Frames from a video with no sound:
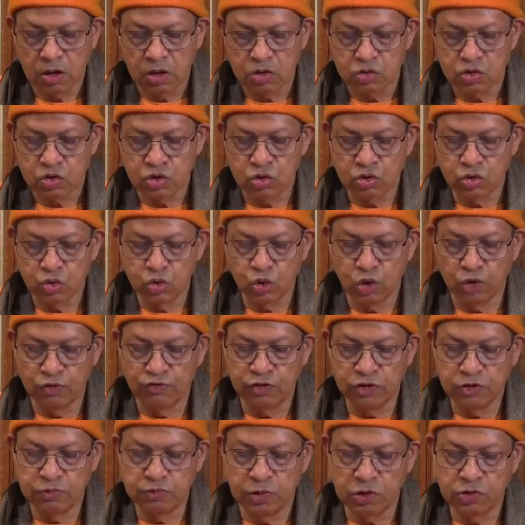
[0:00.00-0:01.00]
So 2 of
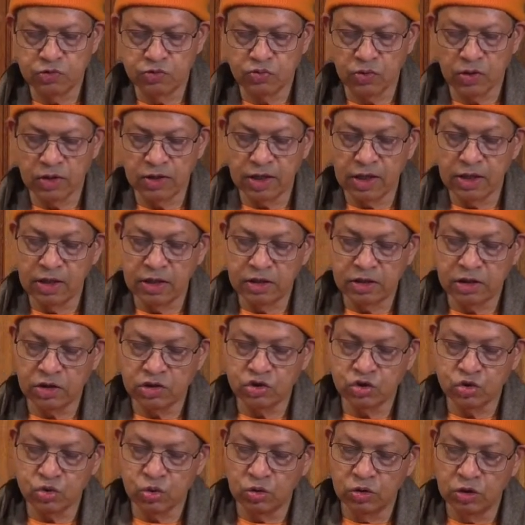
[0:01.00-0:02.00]
his books were Lalita
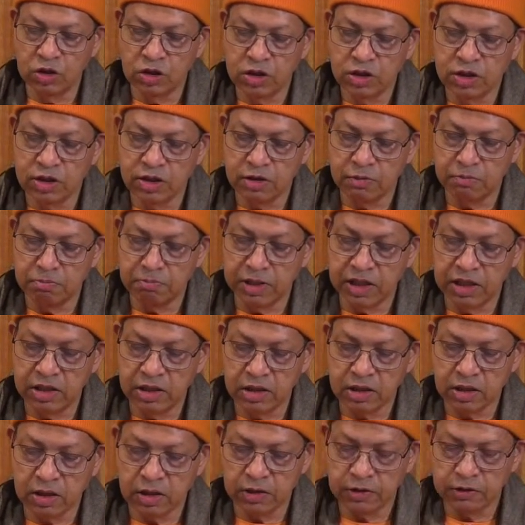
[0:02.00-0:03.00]
Sundari and
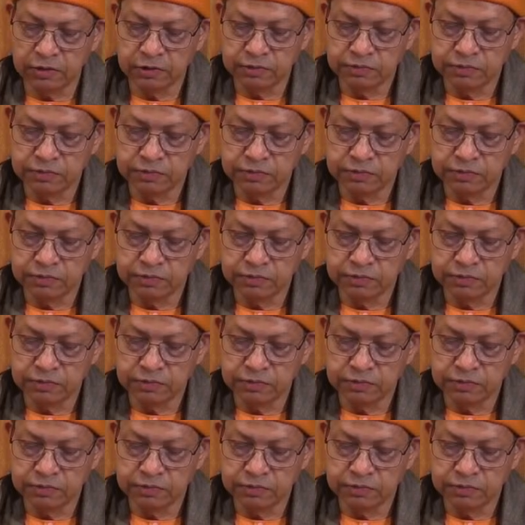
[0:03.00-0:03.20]
Menaka.